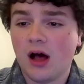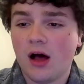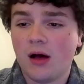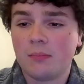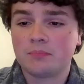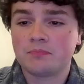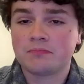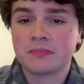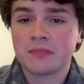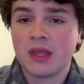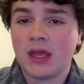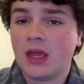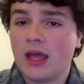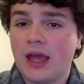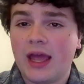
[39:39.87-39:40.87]
Um,
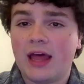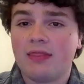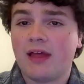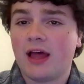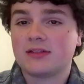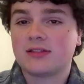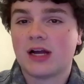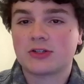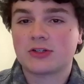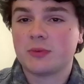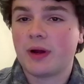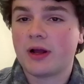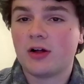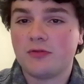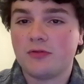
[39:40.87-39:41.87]
and then
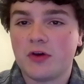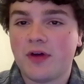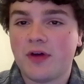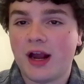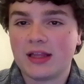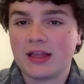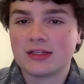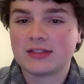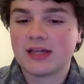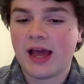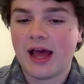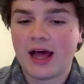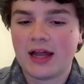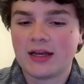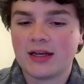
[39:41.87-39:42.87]
Dr. Michael, if you have anything
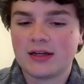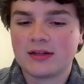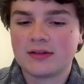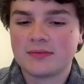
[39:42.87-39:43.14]
to add.